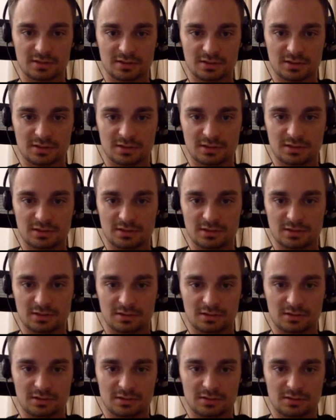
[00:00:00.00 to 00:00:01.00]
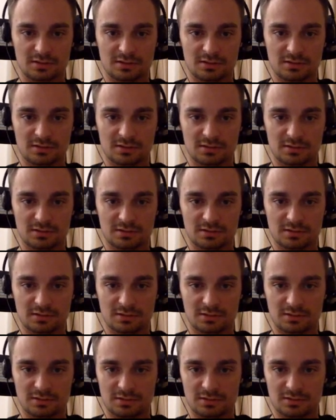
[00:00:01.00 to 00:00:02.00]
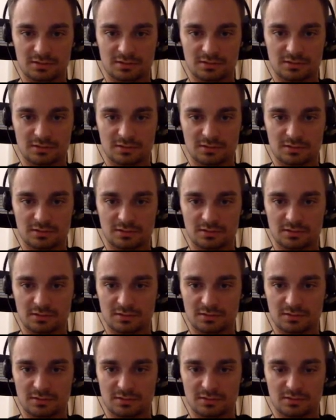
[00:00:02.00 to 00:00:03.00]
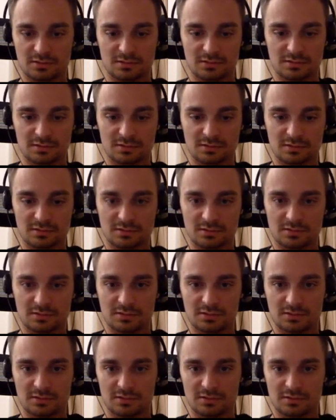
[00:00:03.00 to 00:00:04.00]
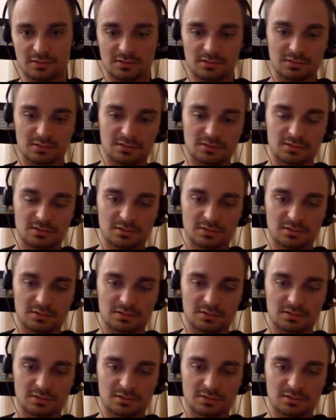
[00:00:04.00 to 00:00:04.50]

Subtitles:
Nobody speaks.